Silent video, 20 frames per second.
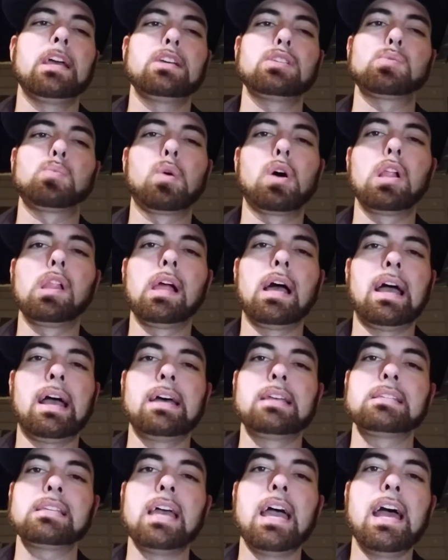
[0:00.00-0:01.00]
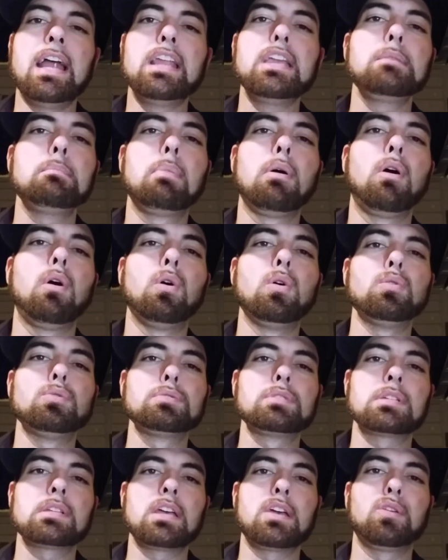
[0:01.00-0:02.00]
as well as any
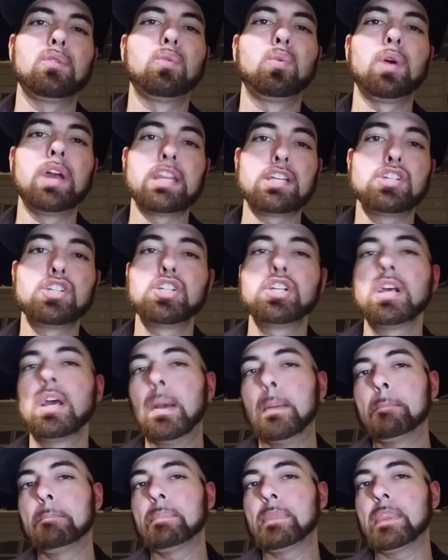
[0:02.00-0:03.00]
polls in which